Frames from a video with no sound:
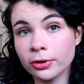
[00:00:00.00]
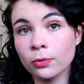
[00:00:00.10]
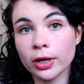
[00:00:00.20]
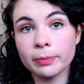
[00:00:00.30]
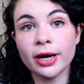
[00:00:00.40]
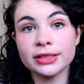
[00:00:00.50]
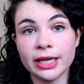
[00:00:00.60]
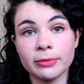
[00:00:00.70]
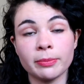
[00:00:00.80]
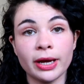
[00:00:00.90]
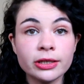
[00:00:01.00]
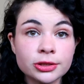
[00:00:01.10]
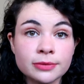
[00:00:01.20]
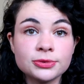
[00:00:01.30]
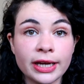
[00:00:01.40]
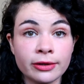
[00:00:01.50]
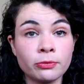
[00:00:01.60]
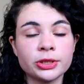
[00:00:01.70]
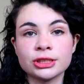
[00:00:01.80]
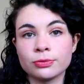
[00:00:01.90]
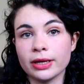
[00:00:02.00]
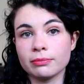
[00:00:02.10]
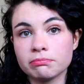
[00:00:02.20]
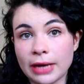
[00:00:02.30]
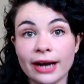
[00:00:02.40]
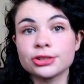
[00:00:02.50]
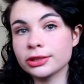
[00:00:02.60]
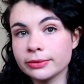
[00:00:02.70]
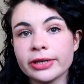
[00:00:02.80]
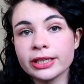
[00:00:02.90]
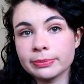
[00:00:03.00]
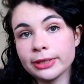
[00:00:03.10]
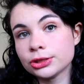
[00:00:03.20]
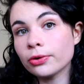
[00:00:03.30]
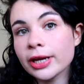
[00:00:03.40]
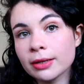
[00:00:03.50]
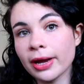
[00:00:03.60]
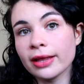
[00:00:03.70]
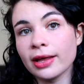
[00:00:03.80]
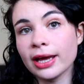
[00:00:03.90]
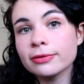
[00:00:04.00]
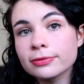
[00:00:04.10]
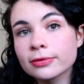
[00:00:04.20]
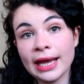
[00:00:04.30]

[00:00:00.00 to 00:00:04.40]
to work part-time on my YouTube channel, which is what actually brings me joy in my life.